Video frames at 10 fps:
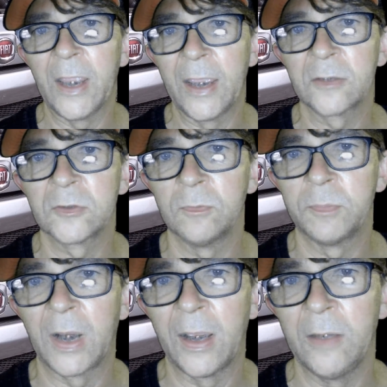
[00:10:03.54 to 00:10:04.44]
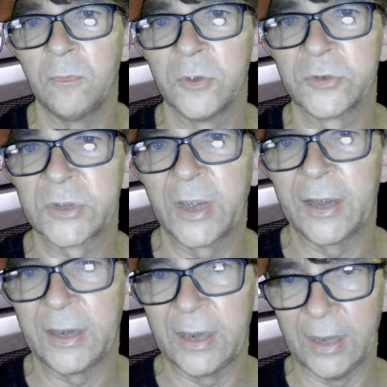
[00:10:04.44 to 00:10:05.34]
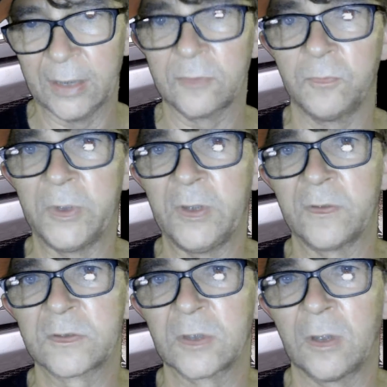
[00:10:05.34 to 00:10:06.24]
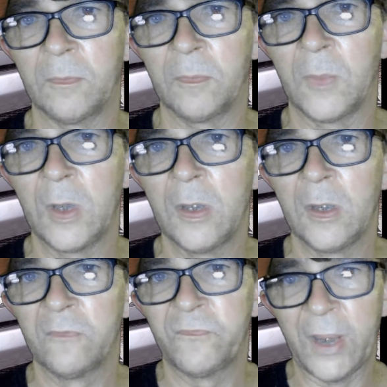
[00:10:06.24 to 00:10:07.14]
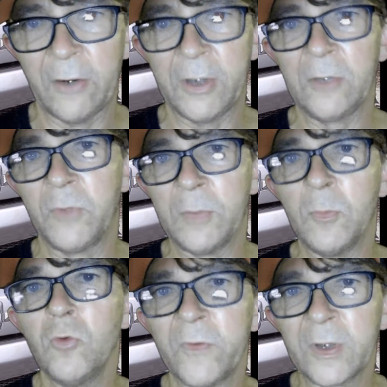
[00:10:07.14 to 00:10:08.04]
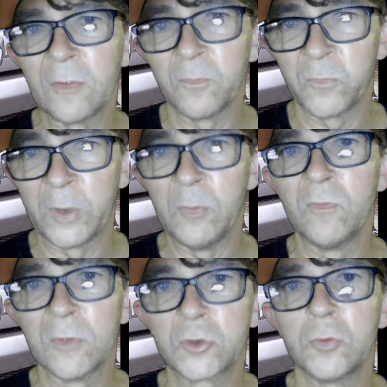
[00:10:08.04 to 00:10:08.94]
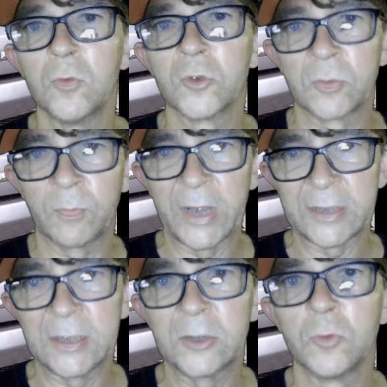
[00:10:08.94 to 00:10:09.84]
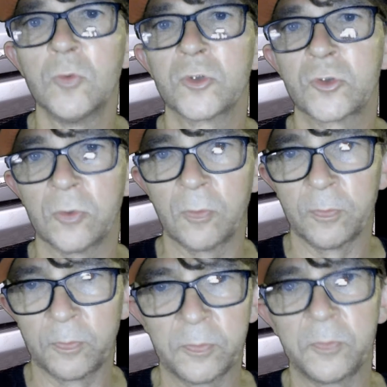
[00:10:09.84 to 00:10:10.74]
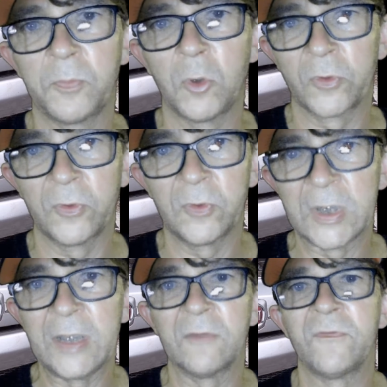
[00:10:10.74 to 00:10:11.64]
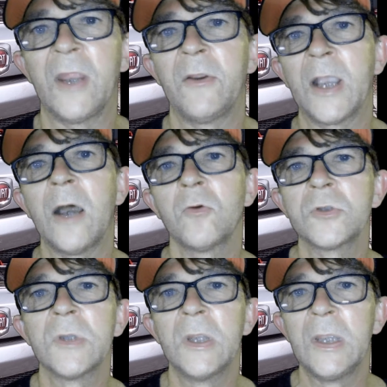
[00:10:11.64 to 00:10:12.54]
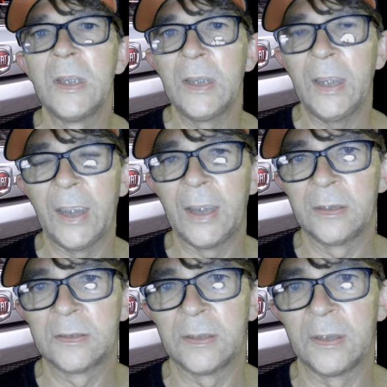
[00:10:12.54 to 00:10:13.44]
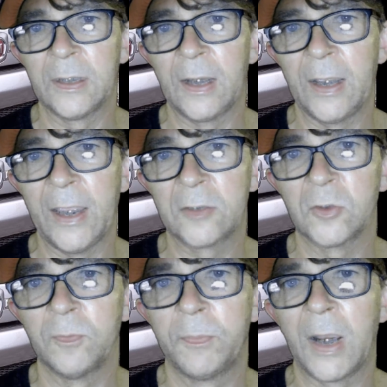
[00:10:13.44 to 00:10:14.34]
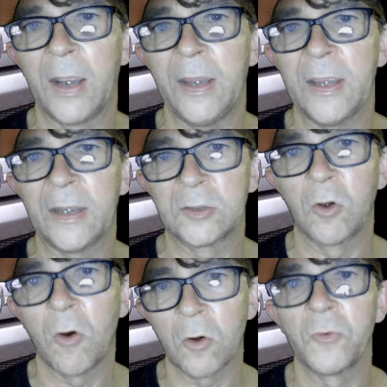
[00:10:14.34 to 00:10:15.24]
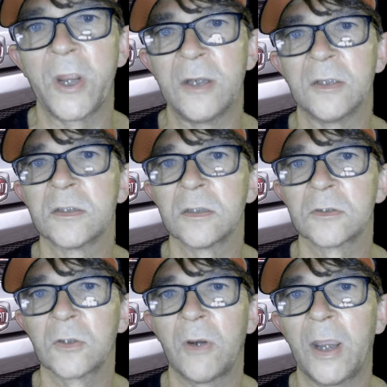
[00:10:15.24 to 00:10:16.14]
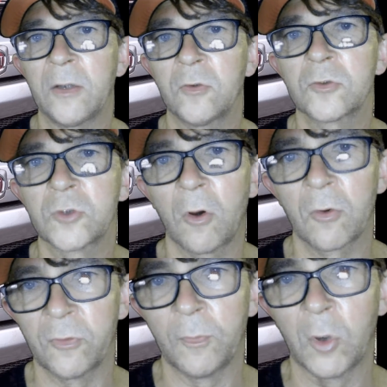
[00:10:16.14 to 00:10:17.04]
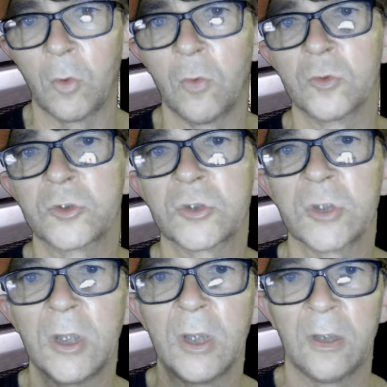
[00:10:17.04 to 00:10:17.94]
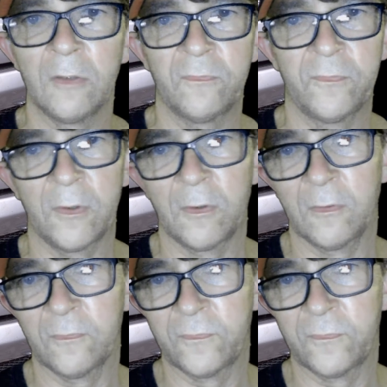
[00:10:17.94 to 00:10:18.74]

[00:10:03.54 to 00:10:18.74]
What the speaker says: had to buy was a kit with some fairing removal tools and plastic tools to take the fairing out, and I had to buy a torque wrench so I could torque the bolts for